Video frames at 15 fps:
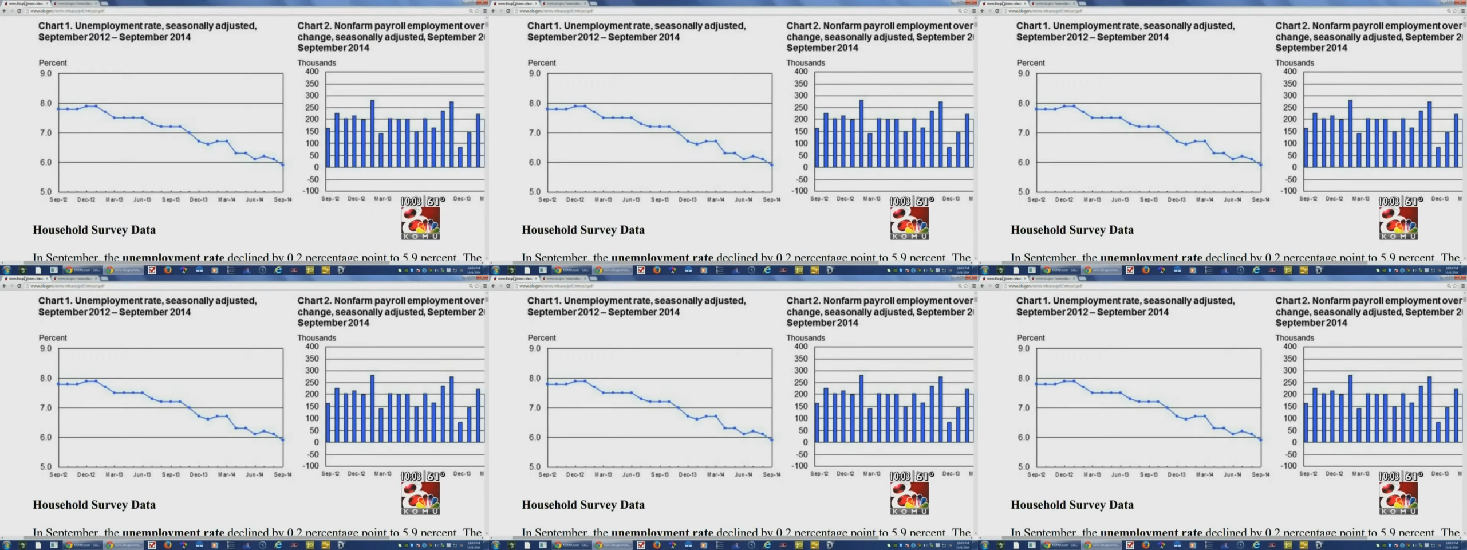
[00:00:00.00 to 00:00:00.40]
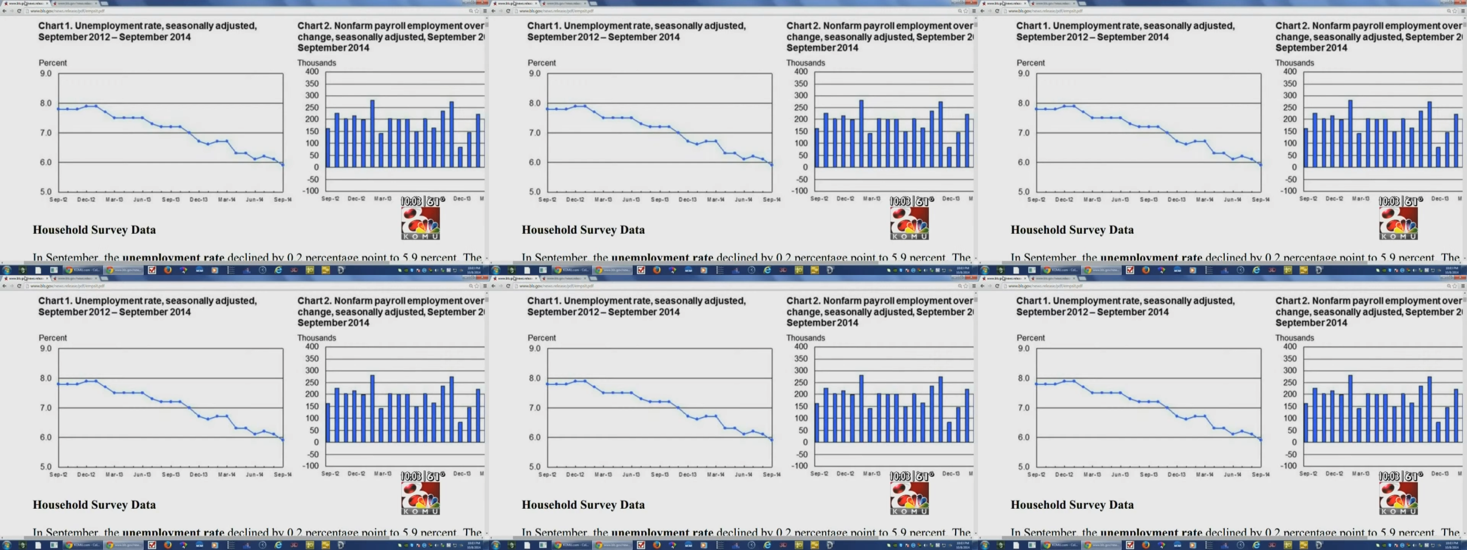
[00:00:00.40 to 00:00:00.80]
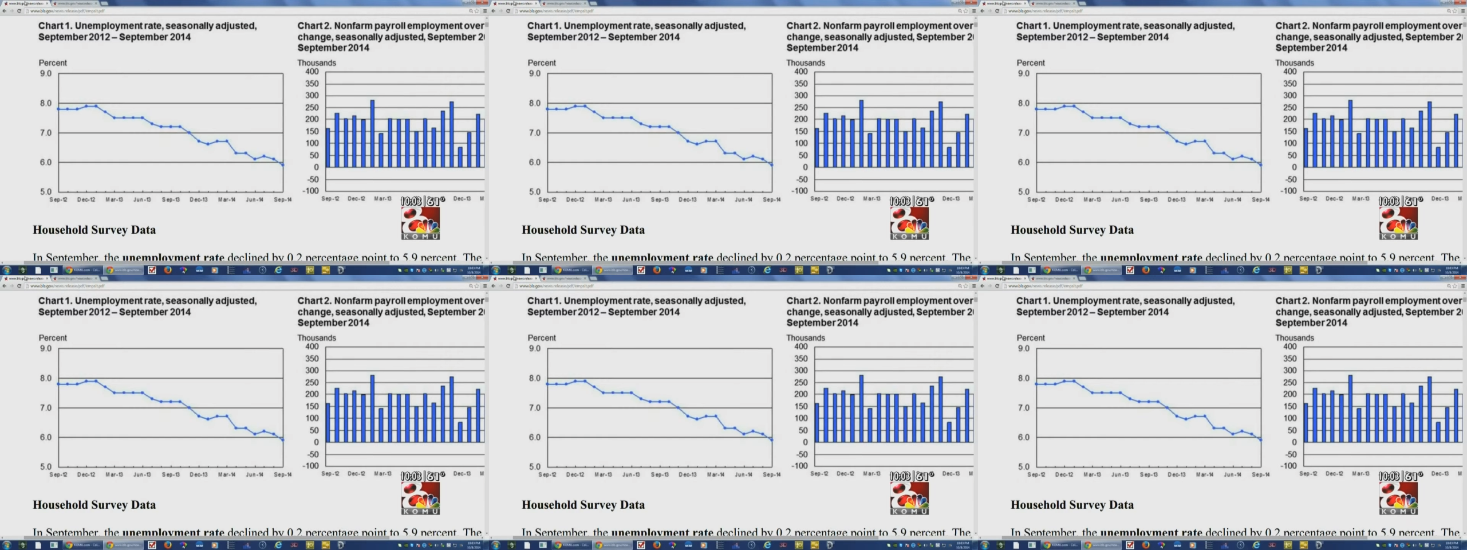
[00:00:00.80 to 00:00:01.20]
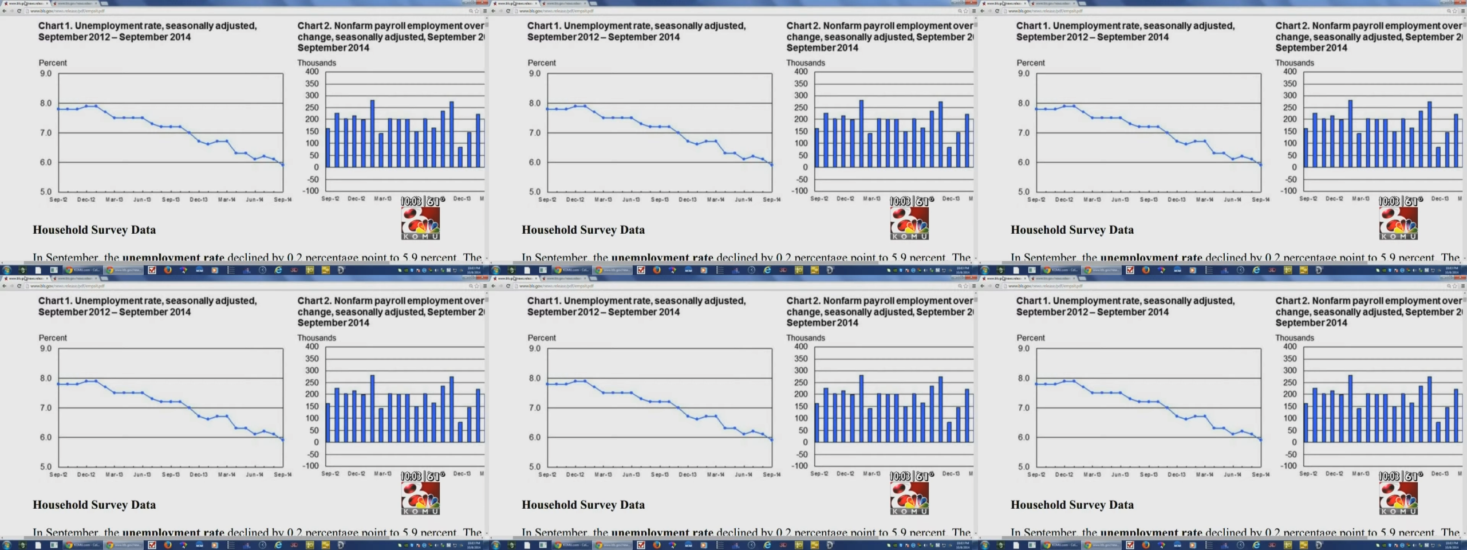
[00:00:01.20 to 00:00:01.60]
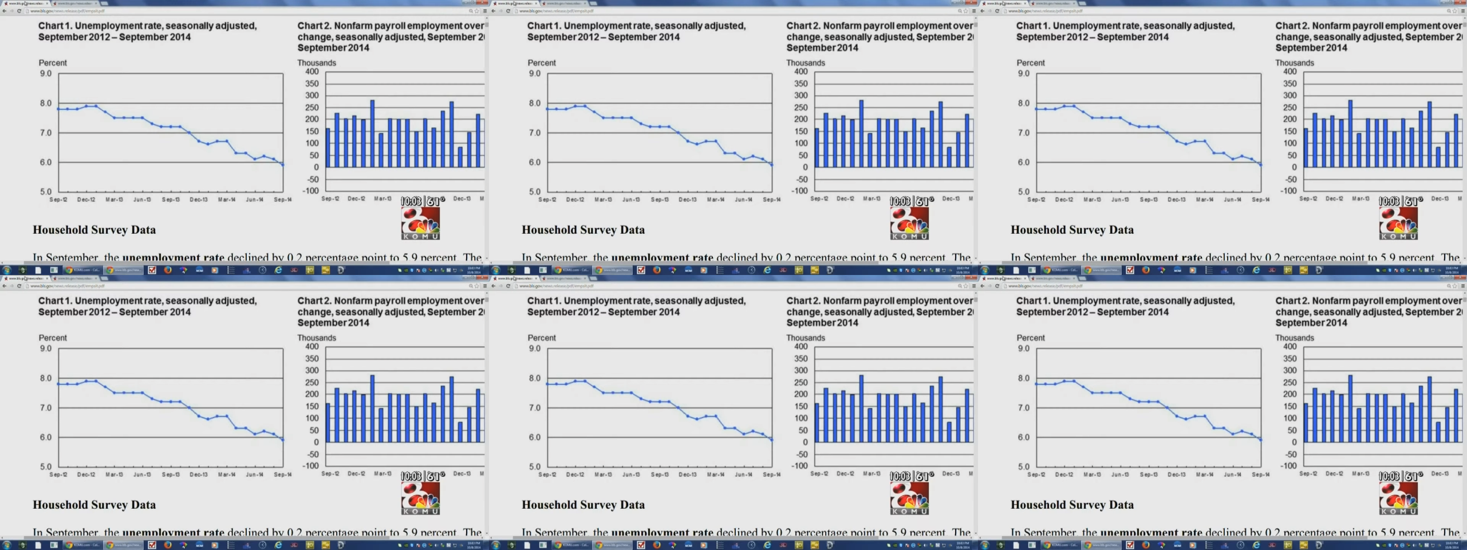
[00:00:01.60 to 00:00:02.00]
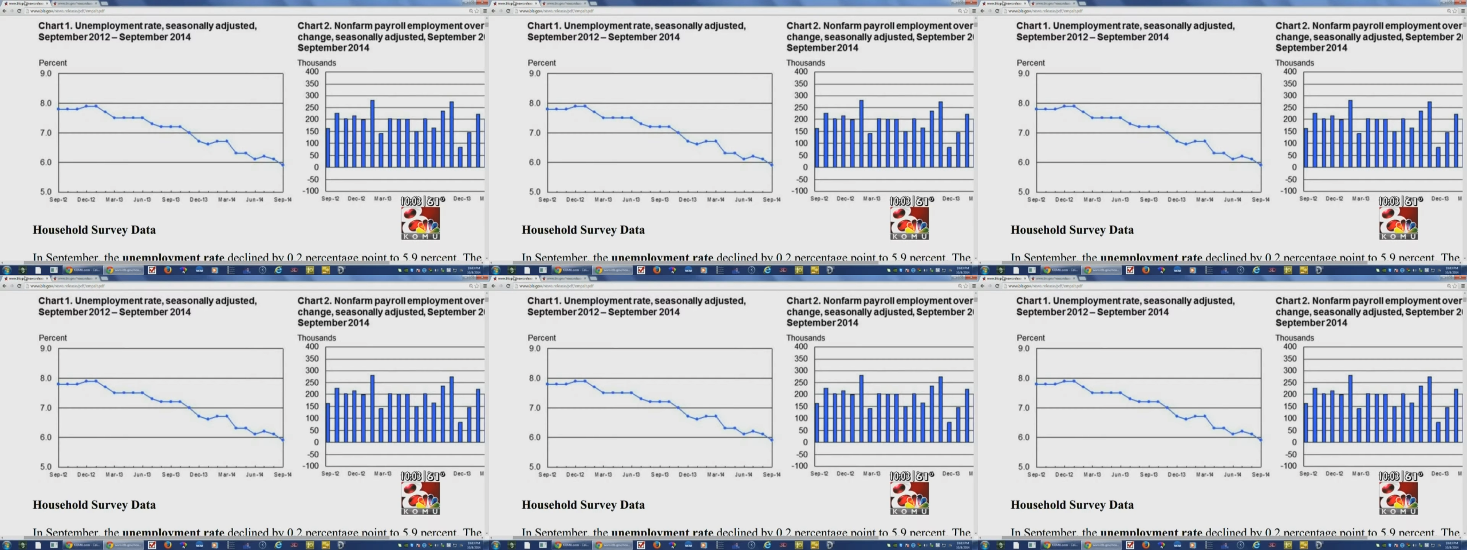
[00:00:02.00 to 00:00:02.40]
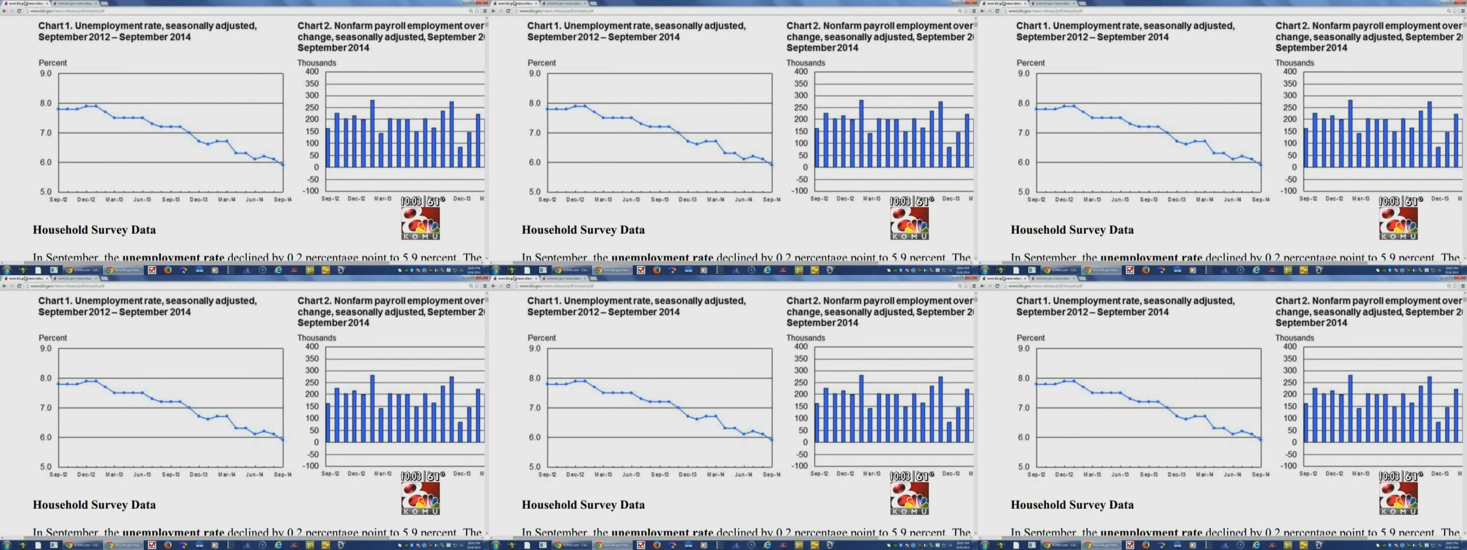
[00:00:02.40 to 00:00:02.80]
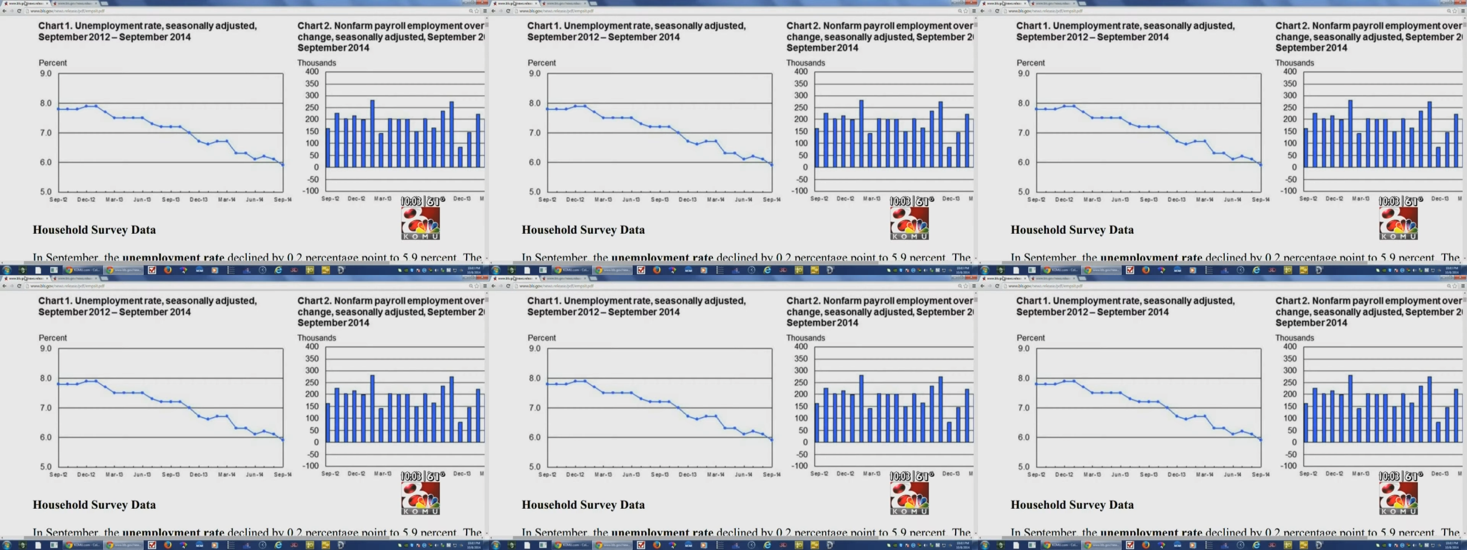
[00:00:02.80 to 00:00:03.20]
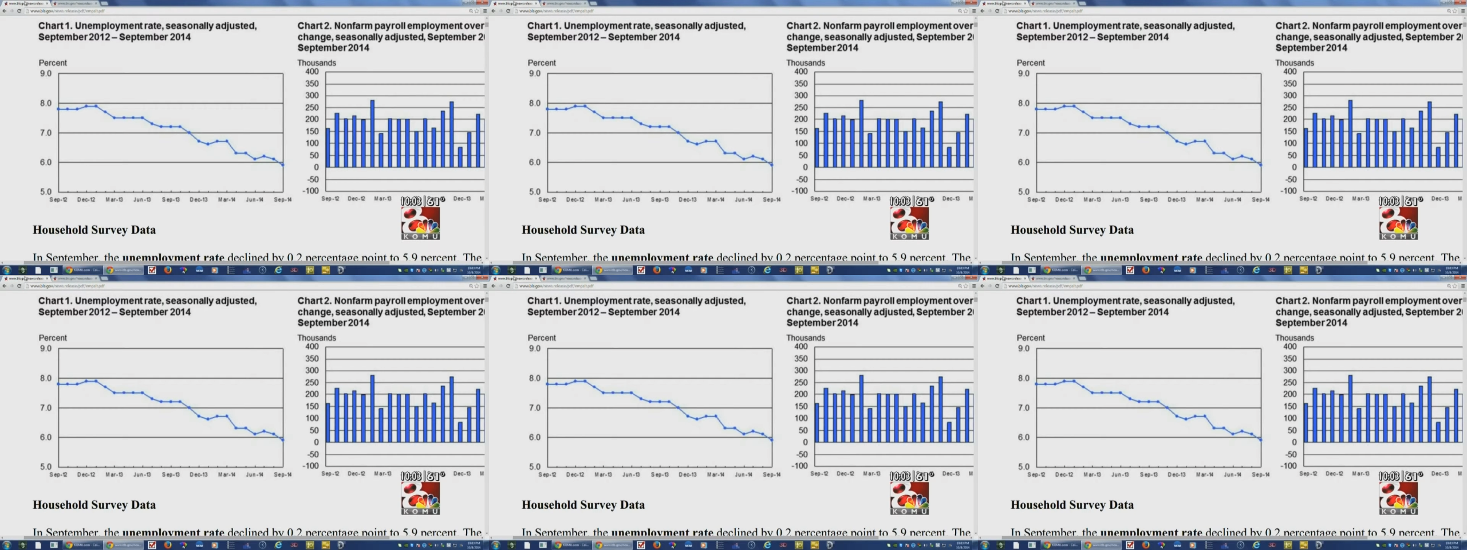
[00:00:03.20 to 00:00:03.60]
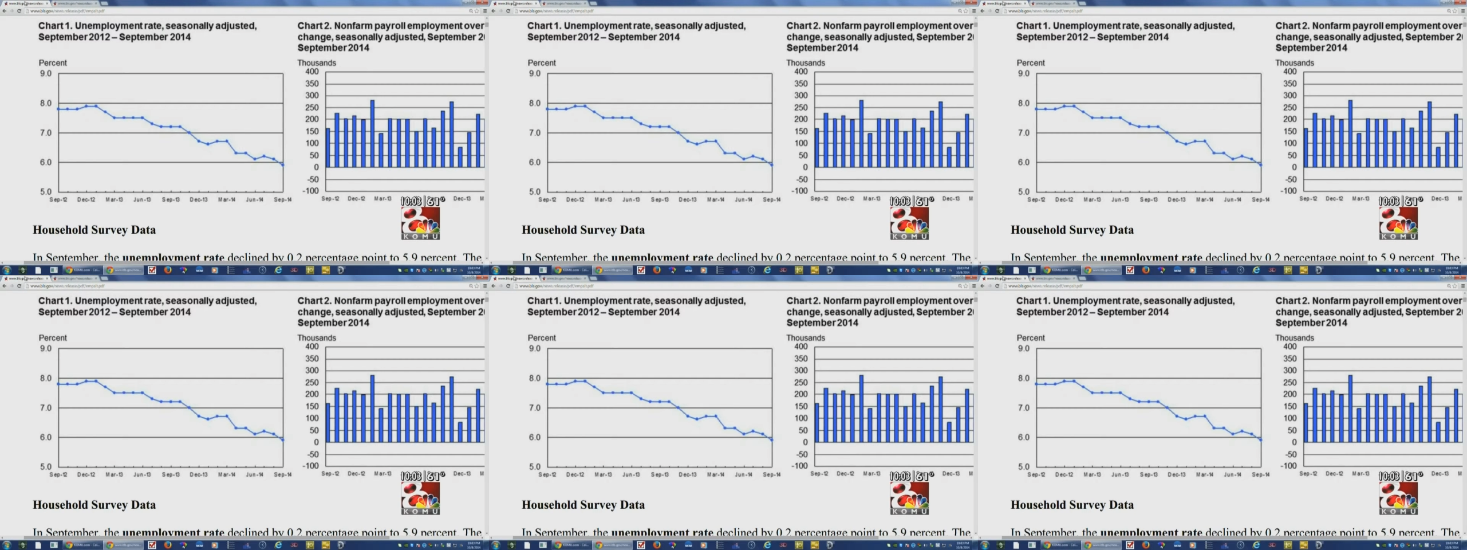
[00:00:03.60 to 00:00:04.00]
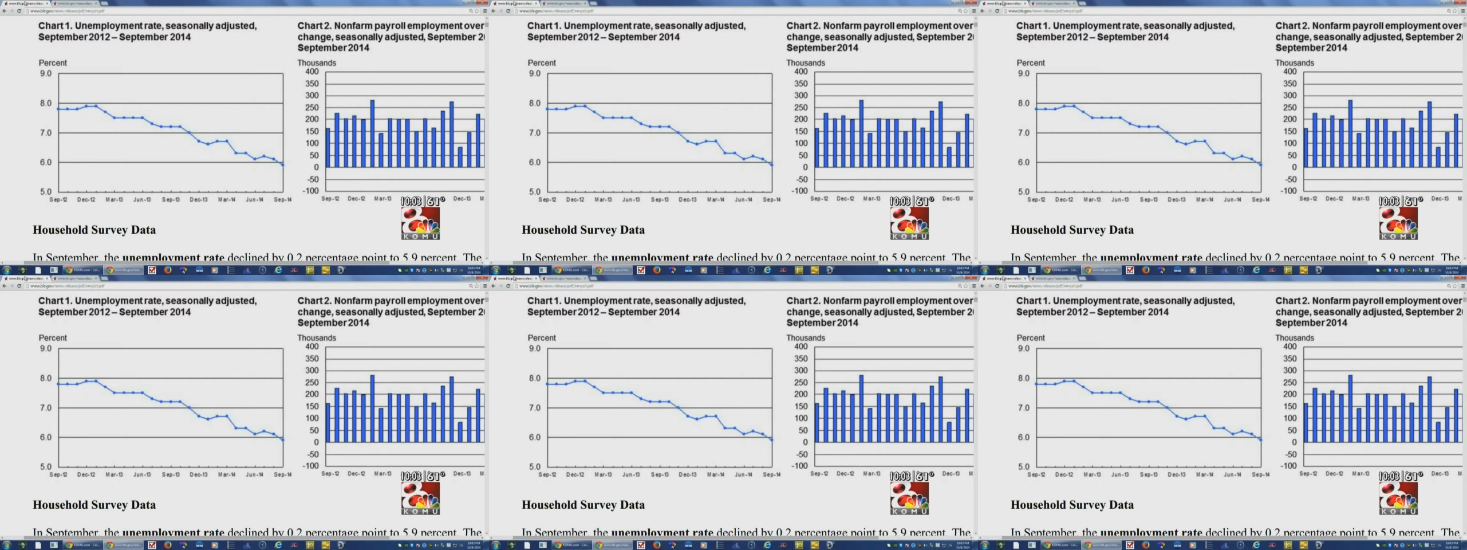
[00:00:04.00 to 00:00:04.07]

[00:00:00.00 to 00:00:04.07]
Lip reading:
No face is visible, so there are no lips to read.